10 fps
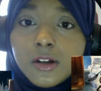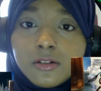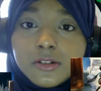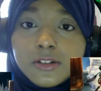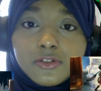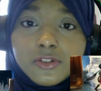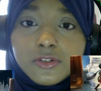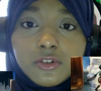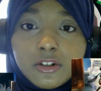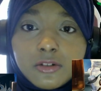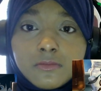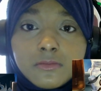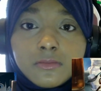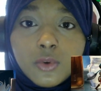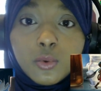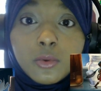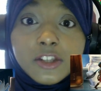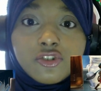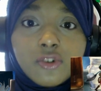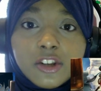aunt is just going to
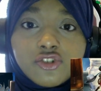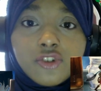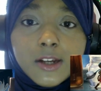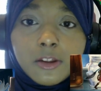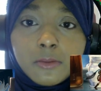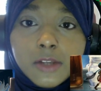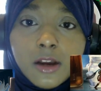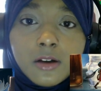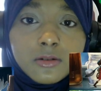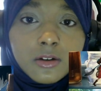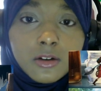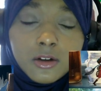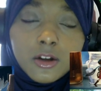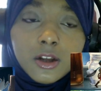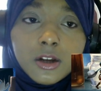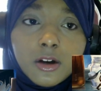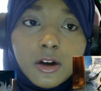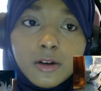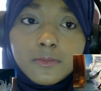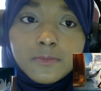always try to track them down.
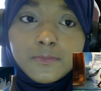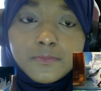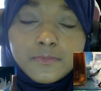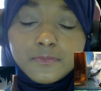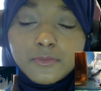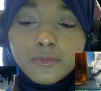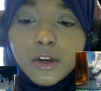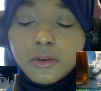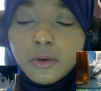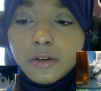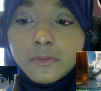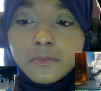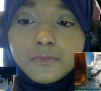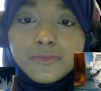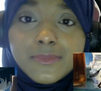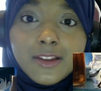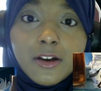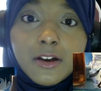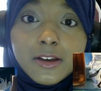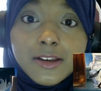But anyway,
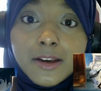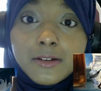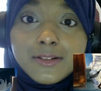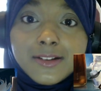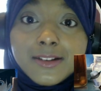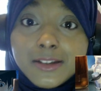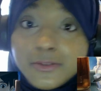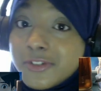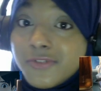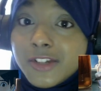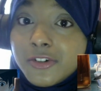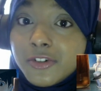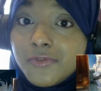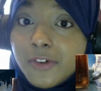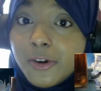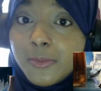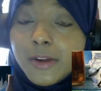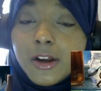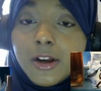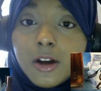yeah, it was a really good film.
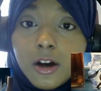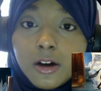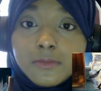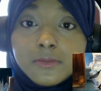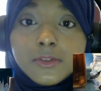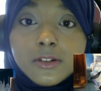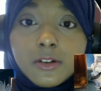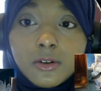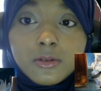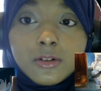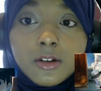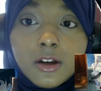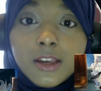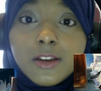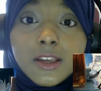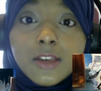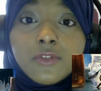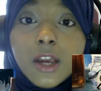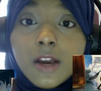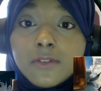So if
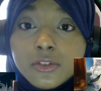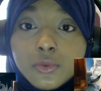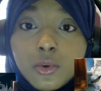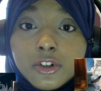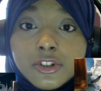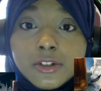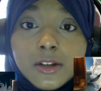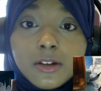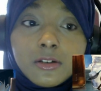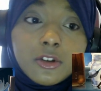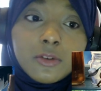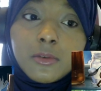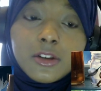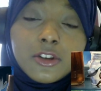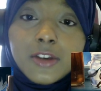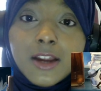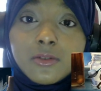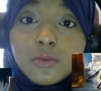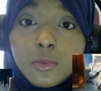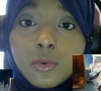you haven't watched it, you
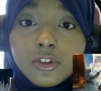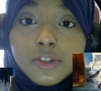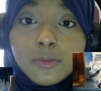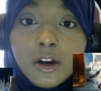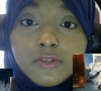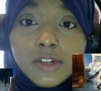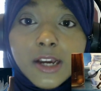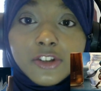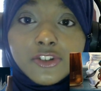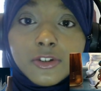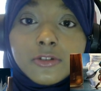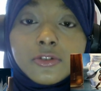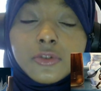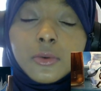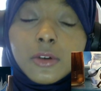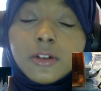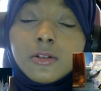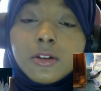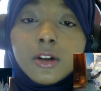can watch my reaction to it.